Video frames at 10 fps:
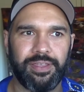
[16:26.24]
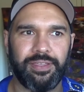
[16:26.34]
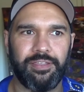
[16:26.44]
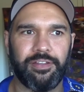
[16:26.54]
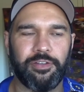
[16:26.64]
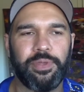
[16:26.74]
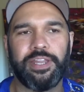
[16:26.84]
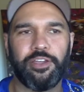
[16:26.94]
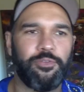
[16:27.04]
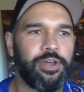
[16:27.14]
You know, we
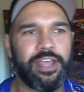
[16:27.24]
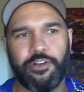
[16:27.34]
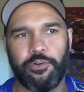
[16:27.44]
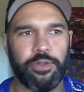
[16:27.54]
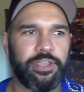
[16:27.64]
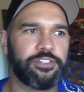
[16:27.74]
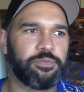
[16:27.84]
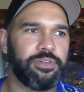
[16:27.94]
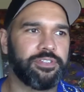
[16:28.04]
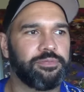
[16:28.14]
know what our audience
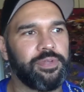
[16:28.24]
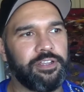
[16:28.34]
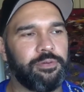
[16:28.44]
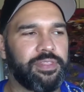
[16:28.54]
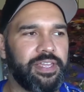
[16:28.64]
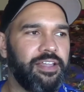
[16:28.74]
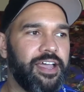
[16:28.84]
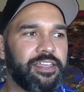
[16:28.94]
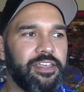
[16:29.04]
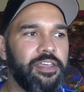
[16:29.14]
wants and we know what they
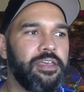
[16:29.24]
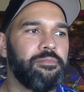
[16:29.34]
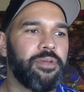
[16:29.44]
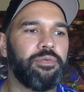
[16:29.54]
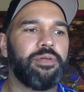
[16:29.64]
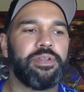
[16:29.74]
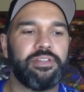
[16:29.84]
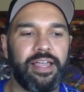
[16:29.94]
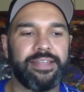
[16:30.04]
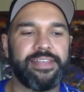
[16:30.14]
like. But we would
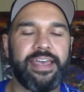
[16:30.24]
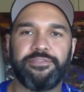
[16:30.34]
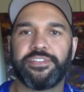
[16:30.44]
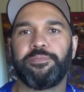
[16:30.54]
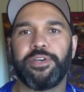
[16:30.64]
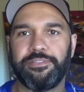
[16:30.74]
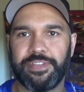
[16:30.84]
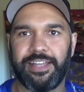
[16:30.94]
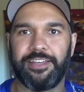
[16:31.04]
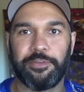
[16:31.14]
like to have someone of
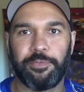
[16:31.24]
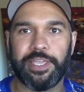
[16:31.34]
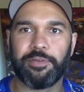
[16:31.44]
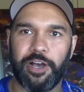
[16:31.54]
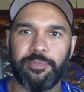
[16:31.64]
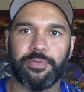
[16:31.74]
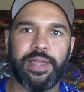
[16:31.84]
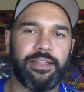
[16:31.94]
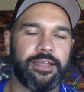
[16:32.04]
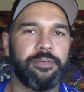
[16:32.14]
color that we can
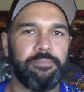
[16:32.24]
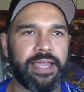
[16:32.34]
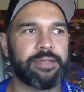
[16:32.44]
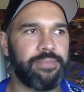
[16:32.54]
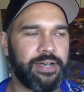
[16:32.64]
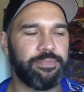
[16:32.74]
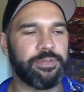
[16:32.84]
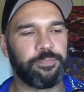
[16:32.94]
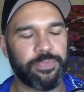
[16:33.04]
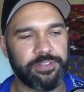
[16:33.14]
operate like a black puppet.
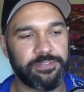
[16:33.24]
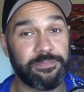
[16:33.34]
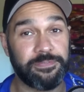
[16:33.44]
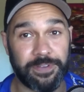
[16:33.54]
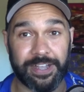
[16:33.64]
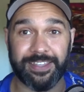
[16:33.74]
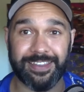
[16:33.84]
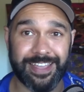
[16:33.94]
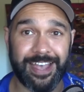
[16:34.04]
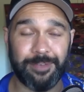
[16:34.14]
It's fucking
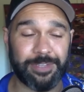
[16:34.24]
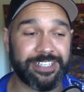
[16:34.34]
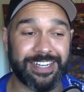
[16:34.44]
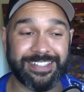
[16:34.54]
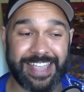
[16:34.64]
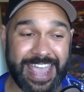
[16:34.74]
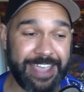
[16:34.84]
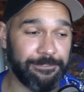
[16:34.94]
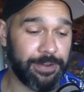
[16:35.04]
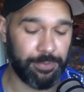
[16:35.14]
garbage, and it's
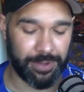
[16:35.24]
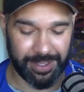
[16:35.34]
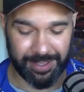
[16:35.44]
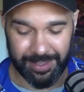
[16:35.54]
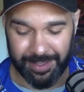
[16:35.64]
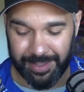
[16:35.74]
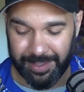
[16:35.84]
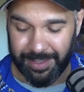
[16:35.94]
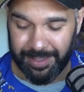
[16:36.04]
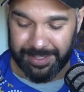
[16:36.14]
everywhere.
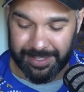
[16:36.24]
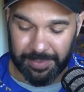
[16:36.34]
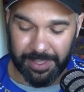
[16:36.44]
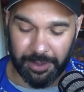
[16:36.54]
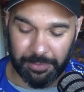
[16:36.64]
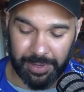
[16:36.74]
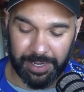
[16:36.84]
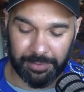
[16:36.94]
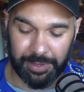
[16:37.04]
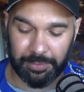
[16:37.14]
Something that I
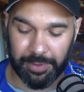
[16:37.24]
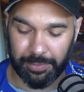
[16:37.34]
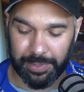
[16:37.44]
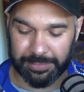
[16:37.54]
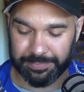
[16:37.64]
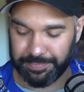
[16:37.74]
really, really want to